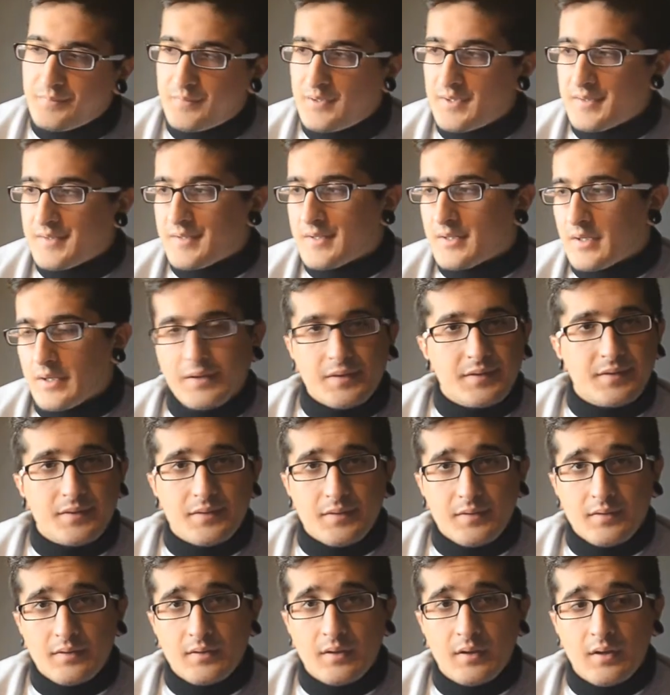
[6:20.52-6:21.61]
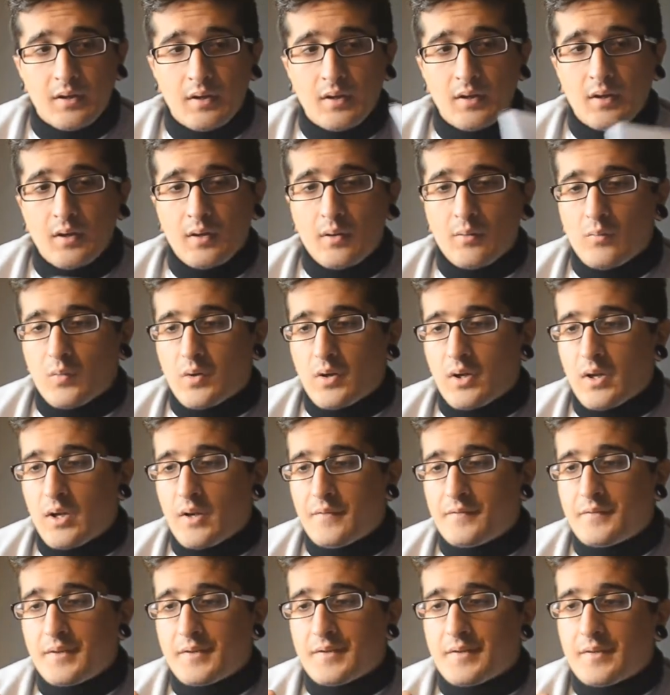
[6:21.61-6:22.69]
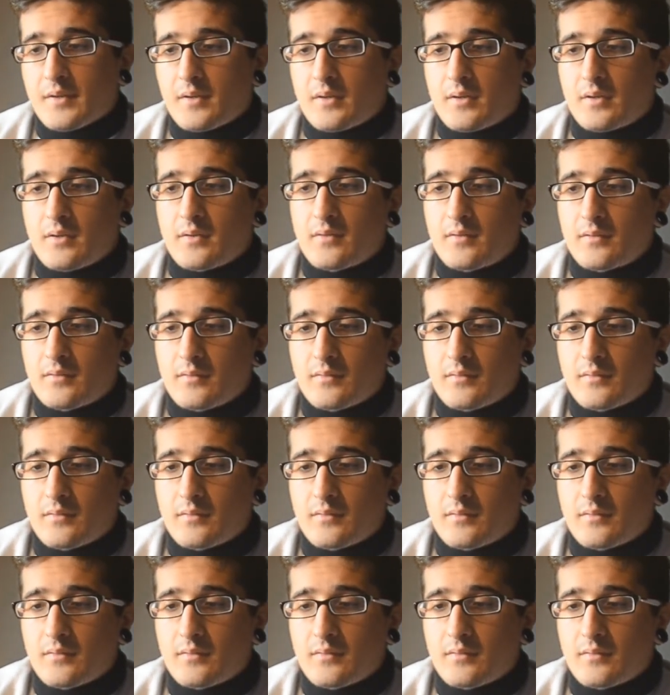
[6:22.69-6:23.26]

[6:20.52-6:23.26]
this size. When I have this on,